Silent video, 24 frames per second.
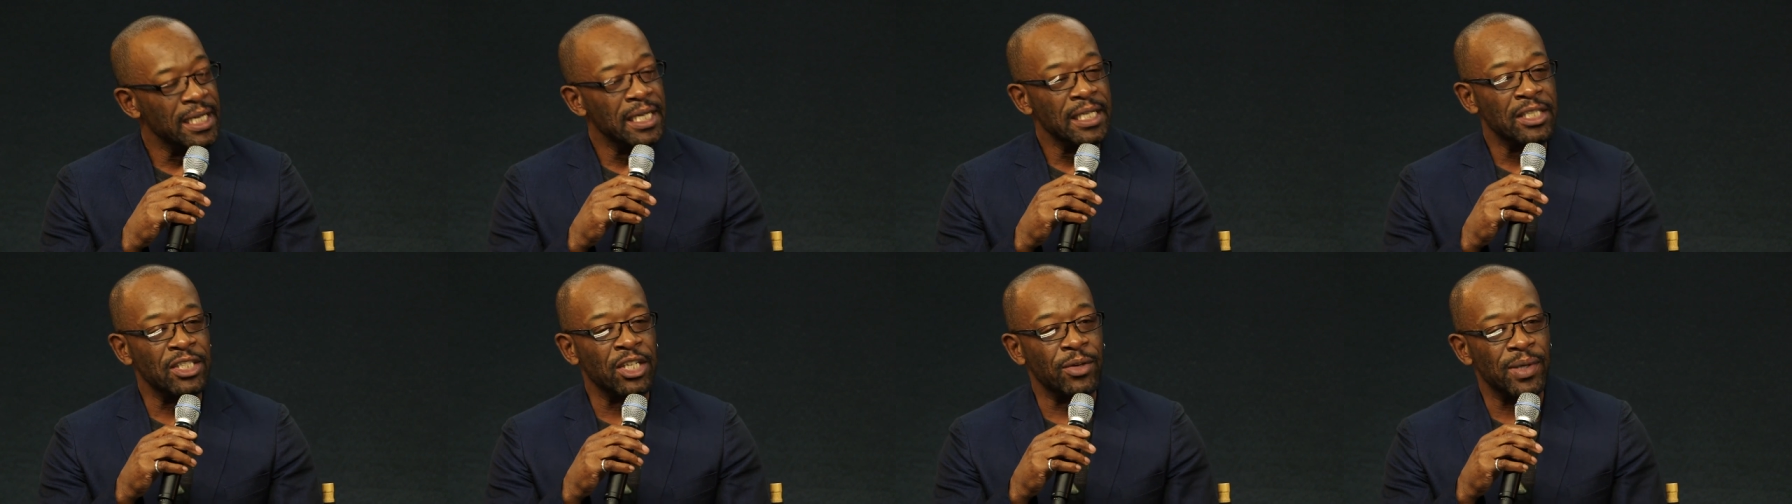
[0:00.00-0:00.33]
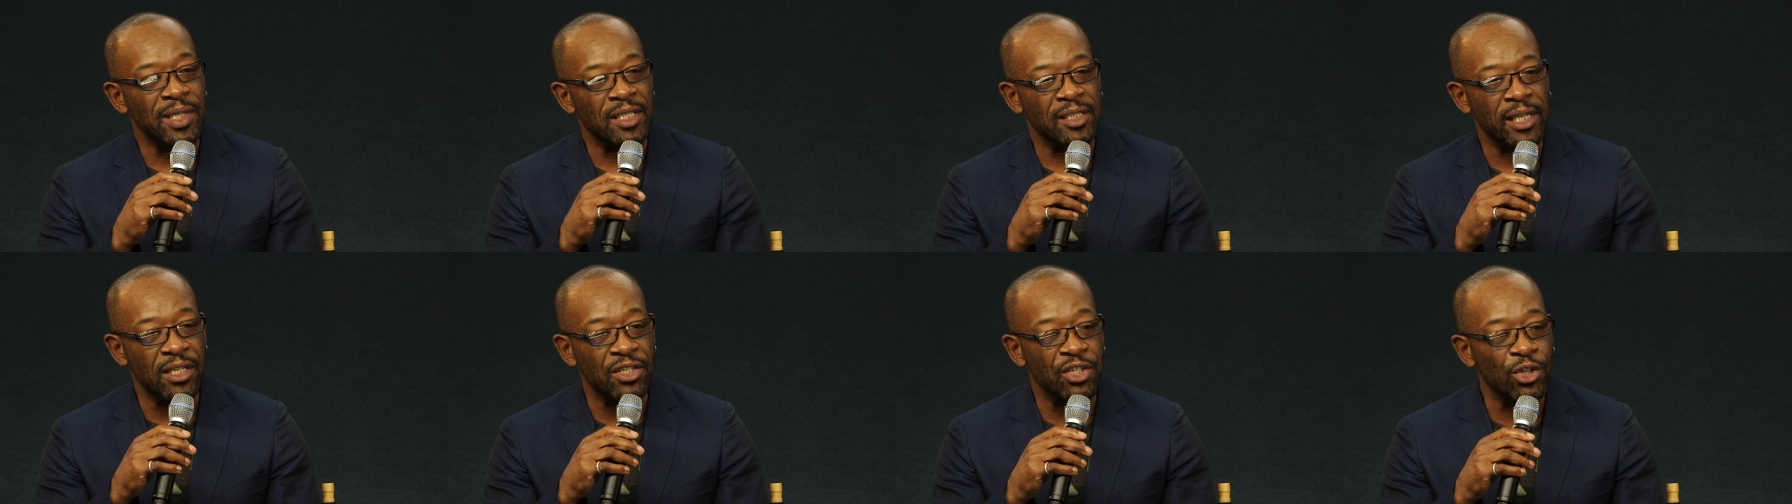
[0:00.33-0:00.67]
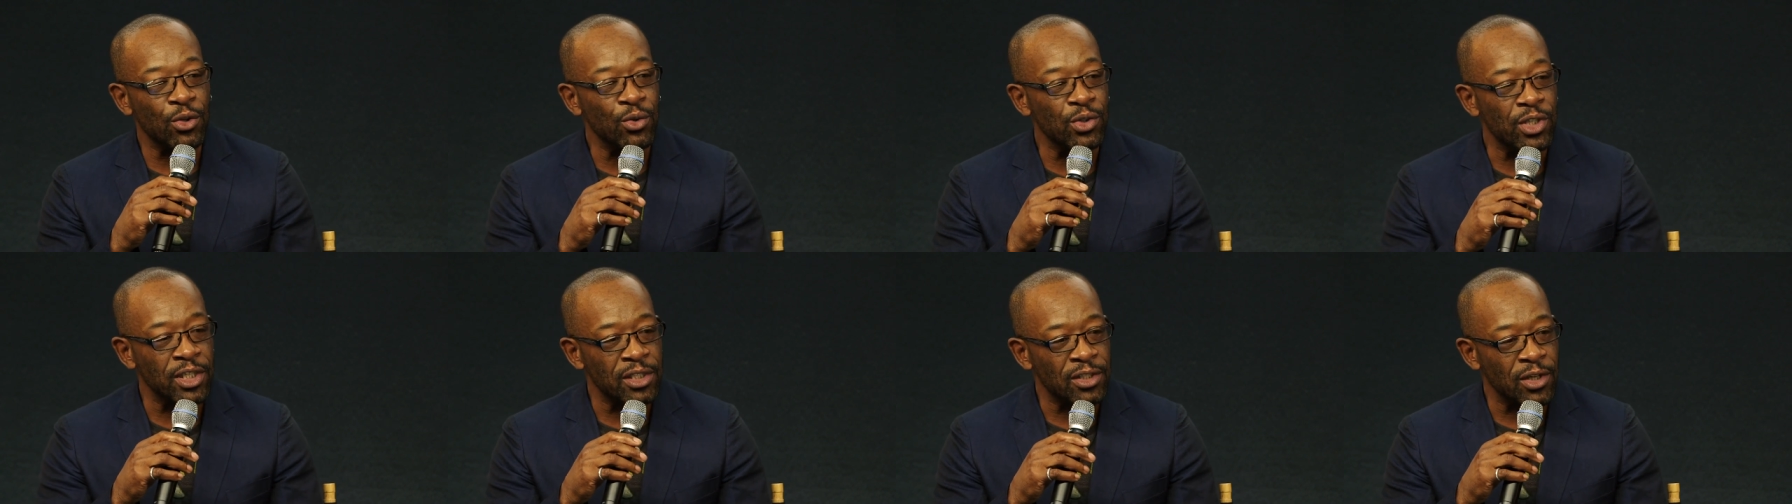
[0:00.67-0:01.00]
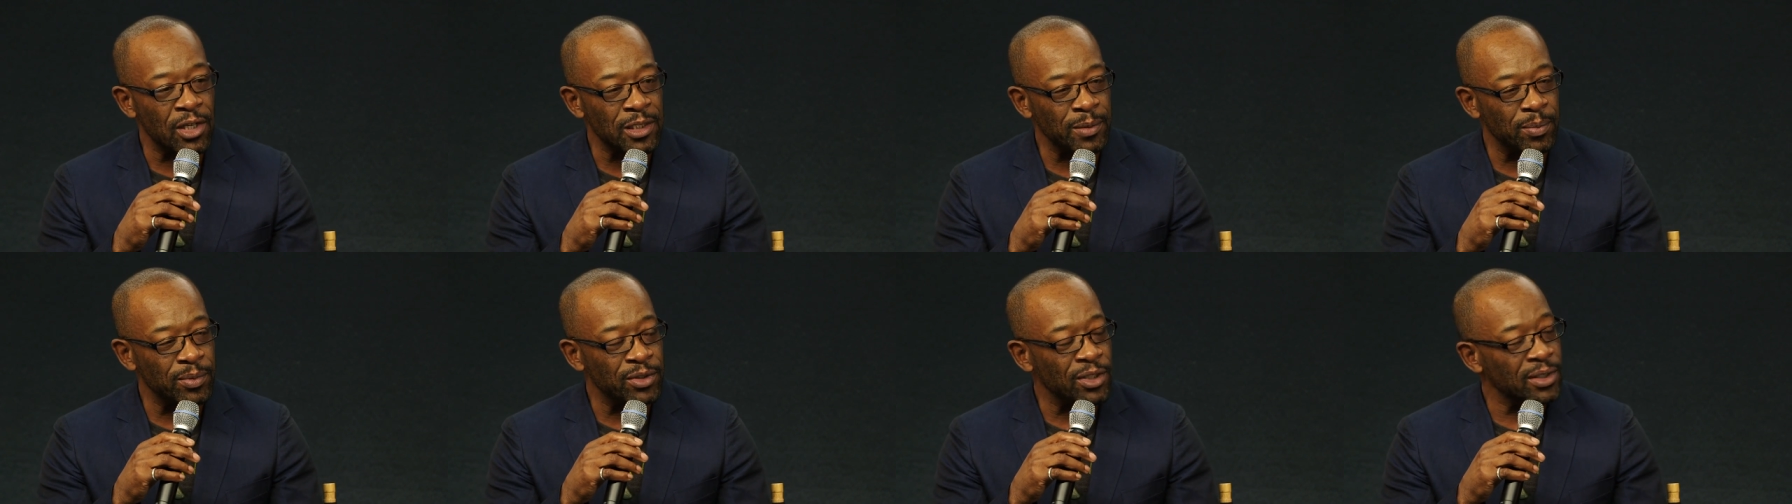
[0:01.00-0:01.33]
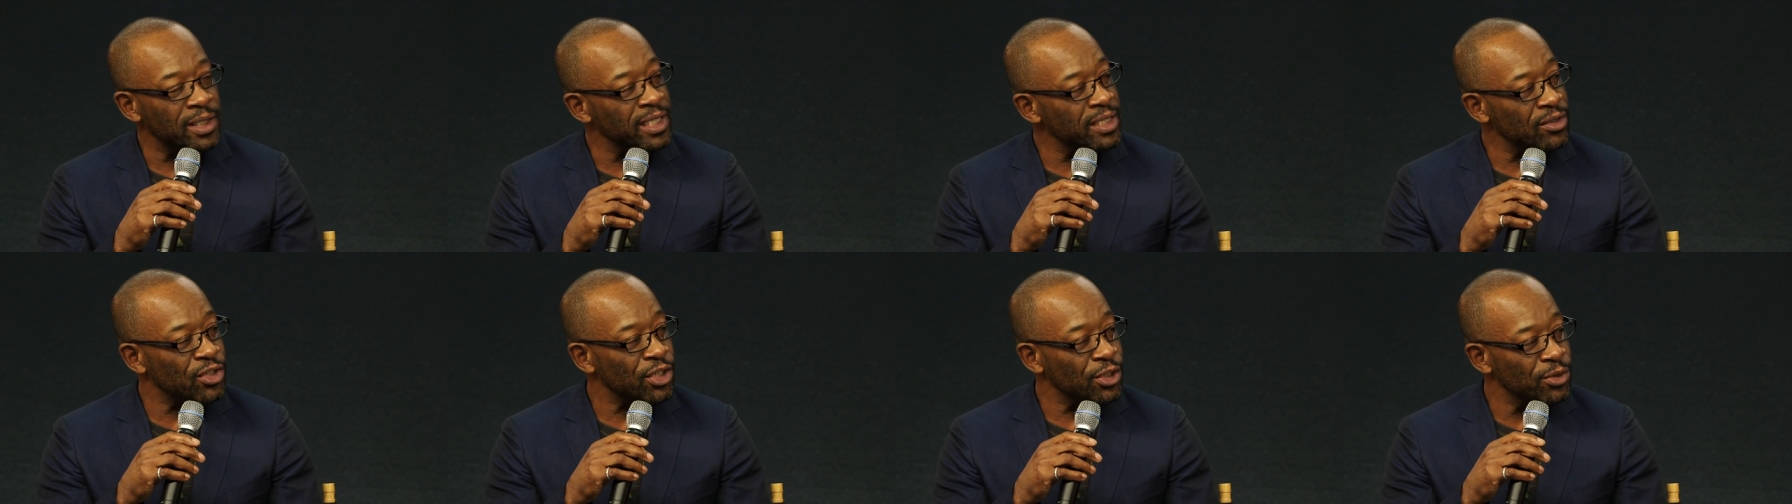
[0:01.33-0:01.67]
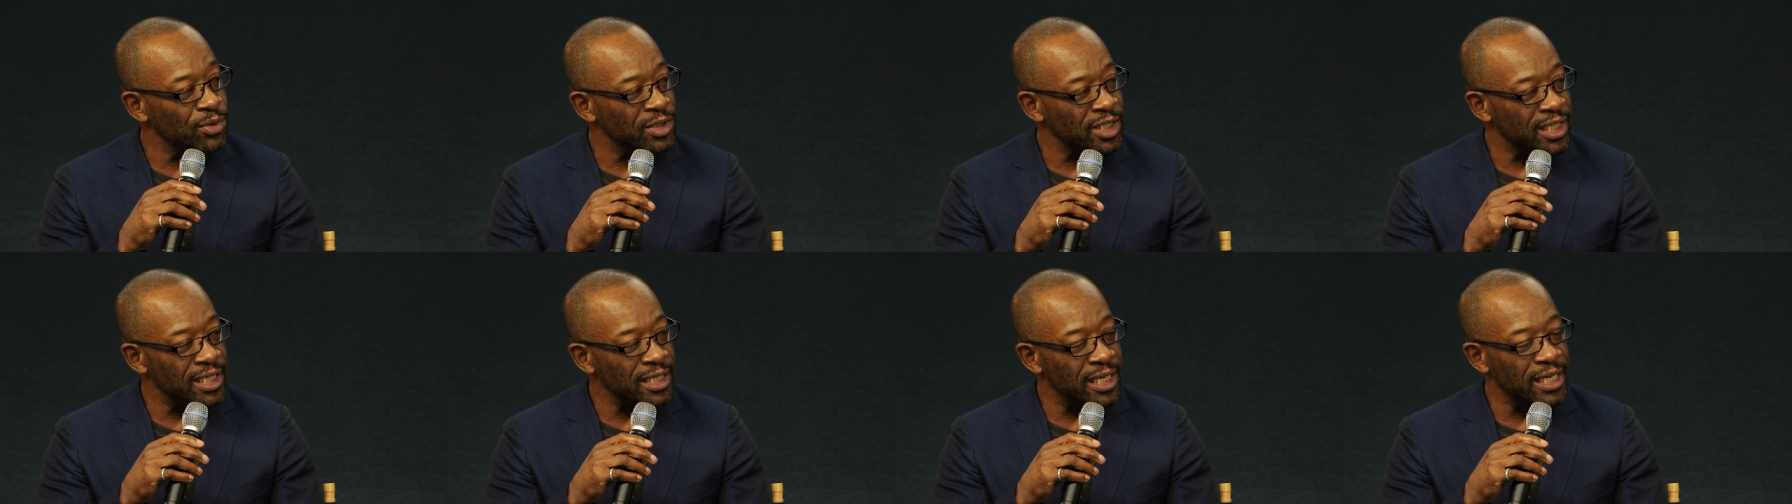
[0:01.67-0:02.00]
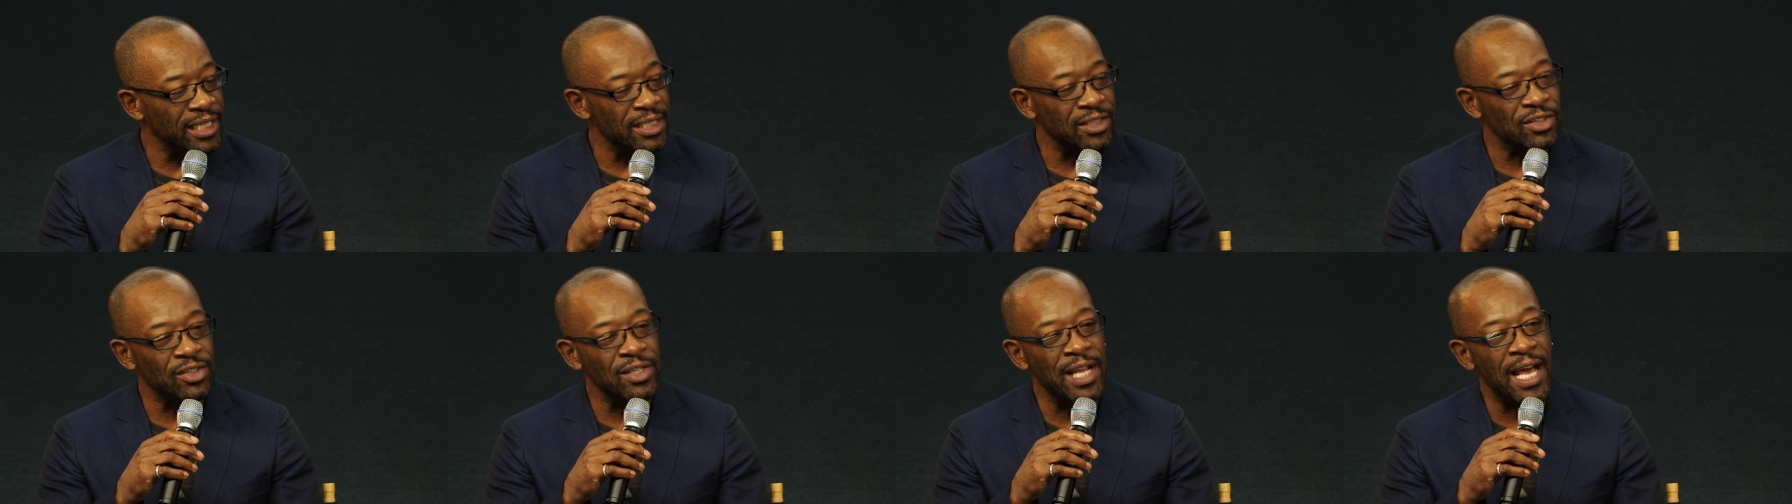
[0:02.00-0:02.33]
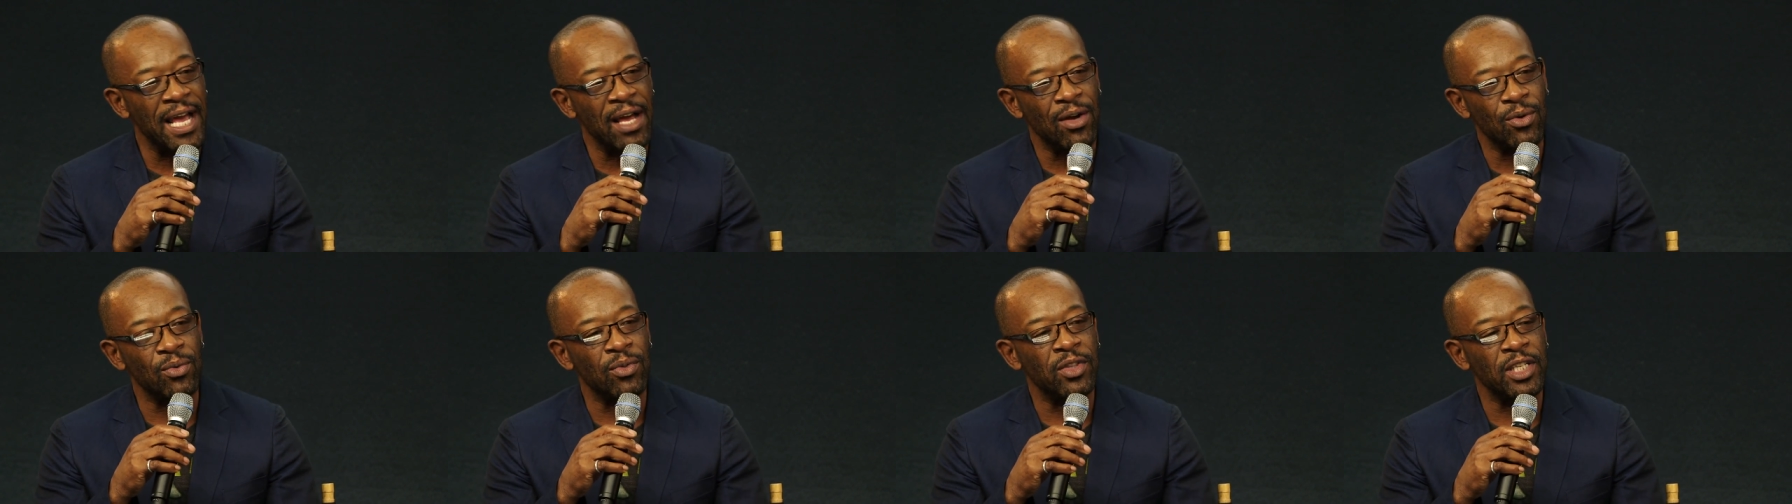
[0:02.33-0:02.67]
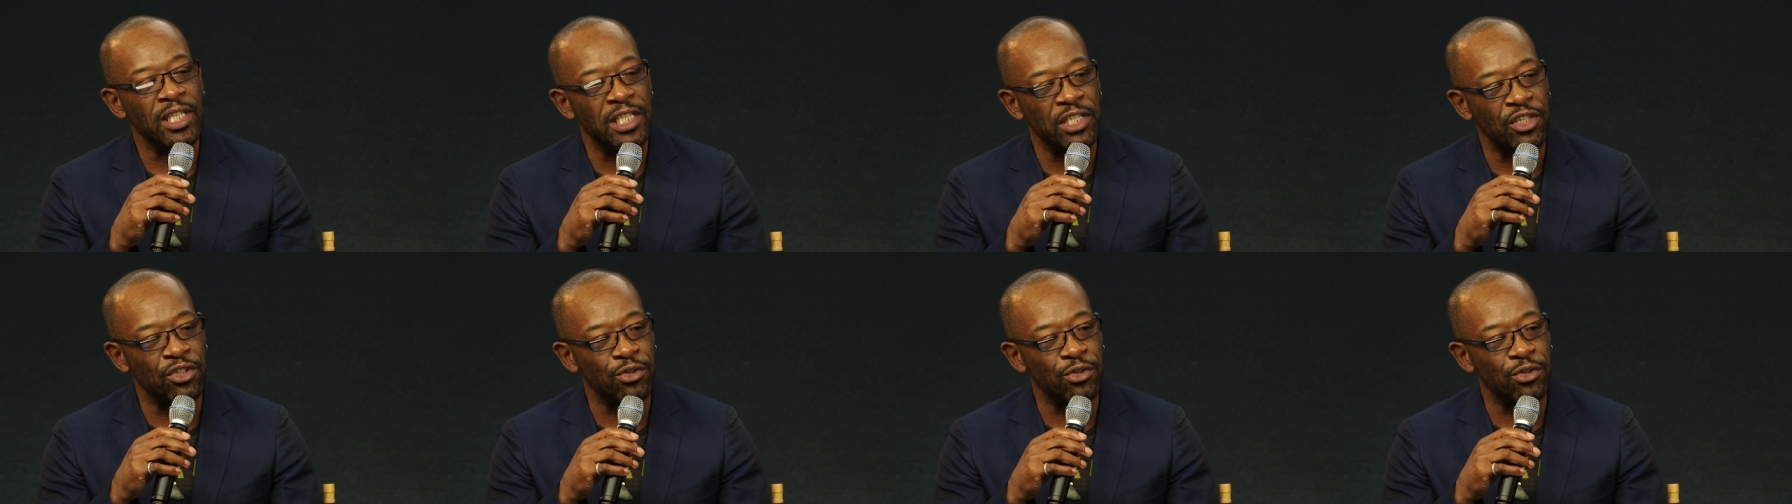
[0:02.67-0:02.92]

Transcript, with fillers: So it's St George's Hospital in Tooting is now the